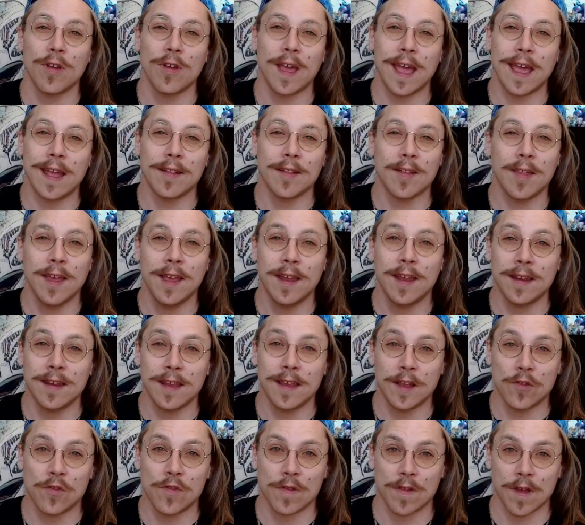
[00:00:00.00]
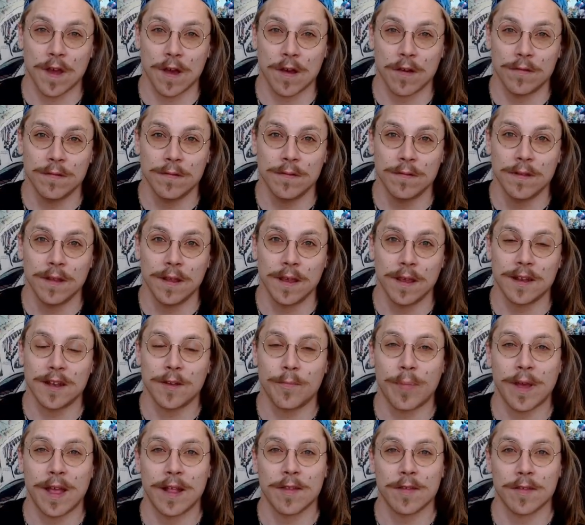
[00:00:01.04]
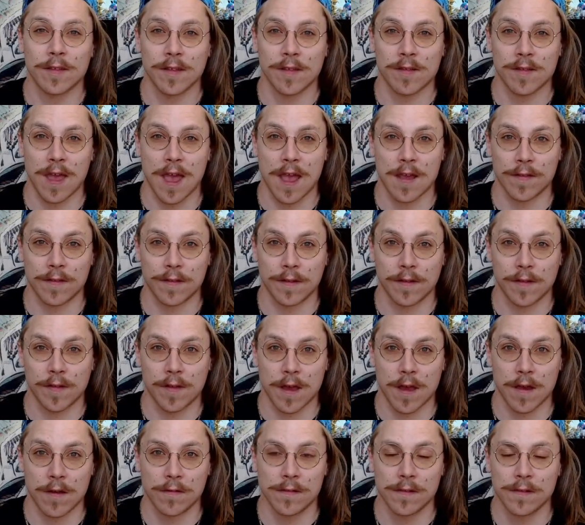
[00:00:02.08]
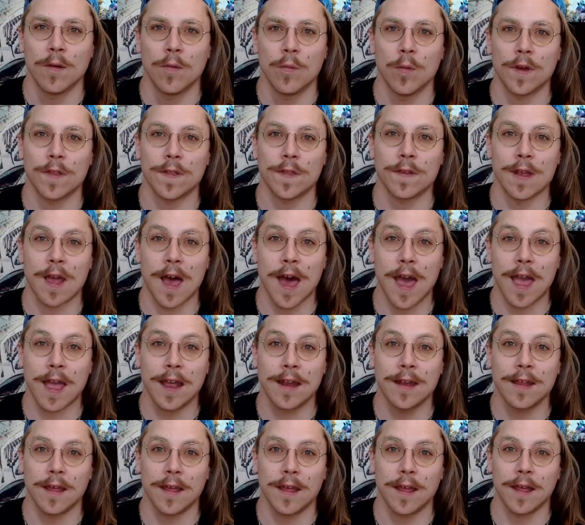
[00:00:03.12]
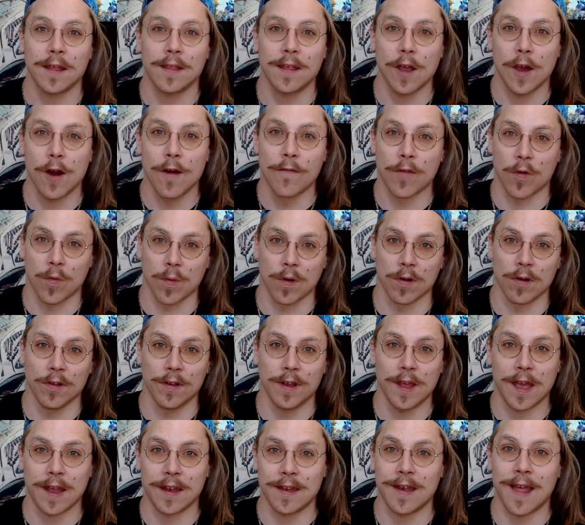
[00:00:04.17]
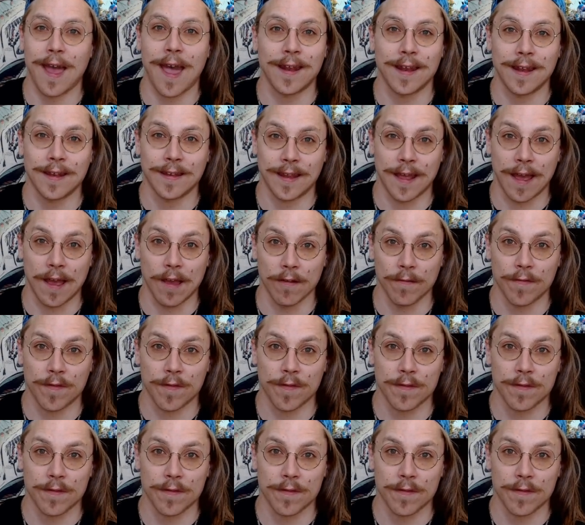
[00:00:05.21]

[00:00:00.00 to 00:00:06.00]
18 in each zone. It depends on the size of the zone, with 9 in the overworld and 9 in delves.